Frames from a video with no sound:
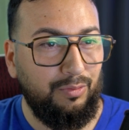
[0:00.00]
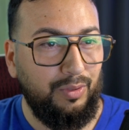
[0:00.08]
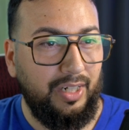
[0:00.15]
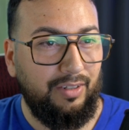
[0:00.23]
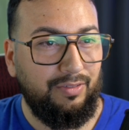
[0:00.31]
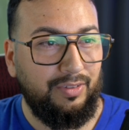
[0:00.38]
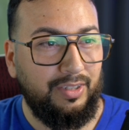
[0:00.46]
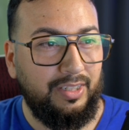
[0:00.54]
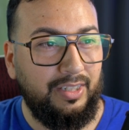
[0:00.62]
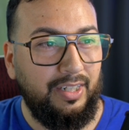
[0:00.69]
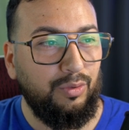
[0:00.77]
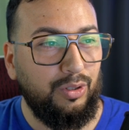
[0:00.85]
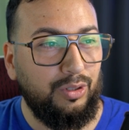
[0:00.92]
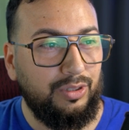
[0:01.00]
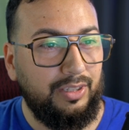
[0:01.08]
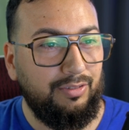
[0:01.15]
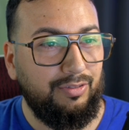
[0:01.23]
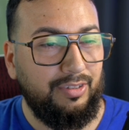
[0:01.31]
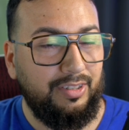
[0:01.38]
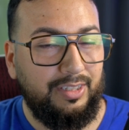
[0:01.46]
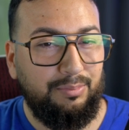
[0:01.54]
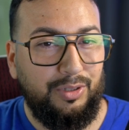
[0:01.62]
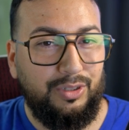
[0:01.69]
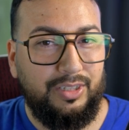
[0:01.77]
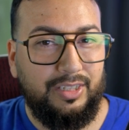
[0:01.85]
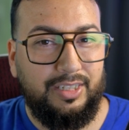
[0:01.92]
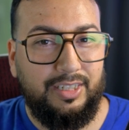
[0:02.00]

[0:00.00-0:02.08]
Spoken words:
whatever royalty-free music